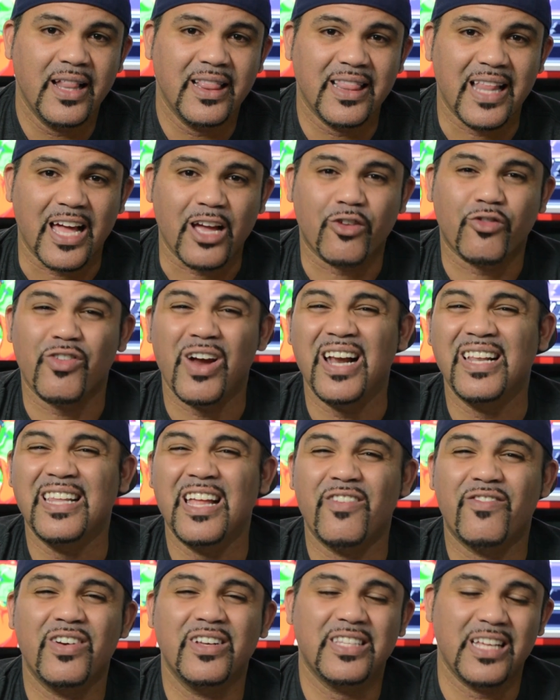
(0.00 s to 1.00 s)
Like Red
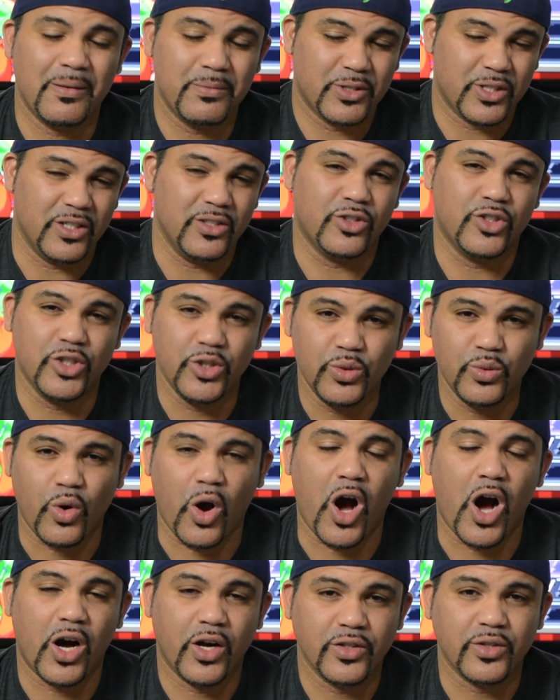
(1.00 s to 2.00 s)
Dead Redemption 2
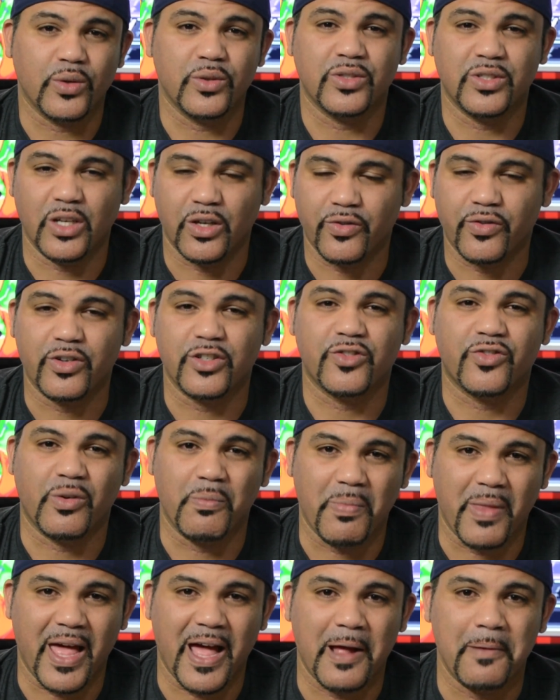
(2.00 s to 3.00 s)
also suffers
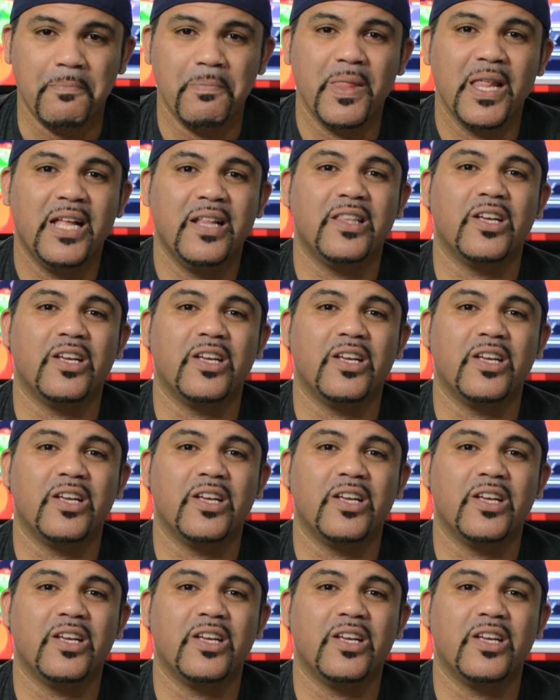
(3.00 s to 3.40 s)
from that.